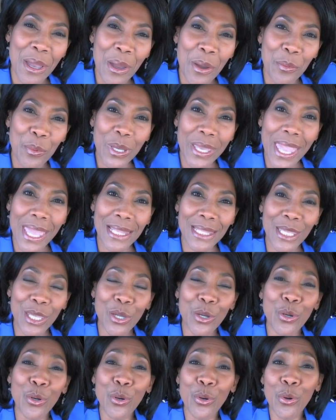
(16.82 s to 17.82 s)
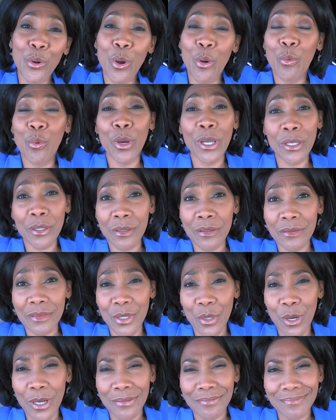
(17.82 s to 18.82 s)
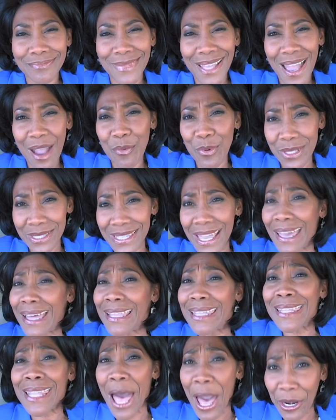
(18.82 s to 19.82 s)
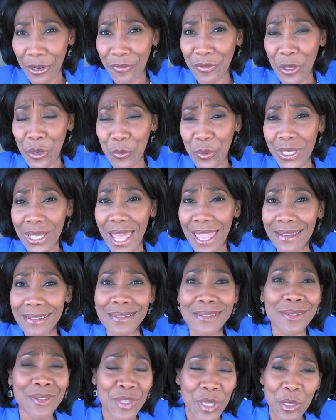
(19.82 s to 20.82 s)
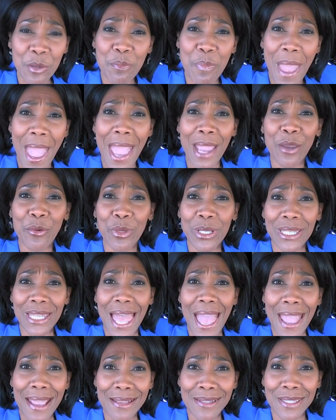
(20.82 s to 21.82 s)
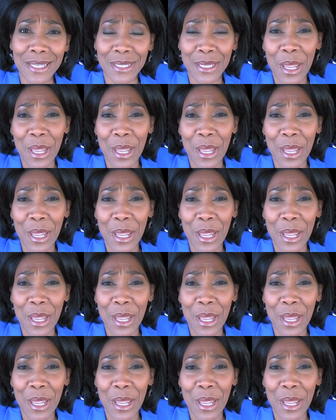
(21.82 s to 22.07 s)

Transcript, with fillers: Well, Kaylee, who wouldn't, or I would say a lot of you would like to sit back, relax, and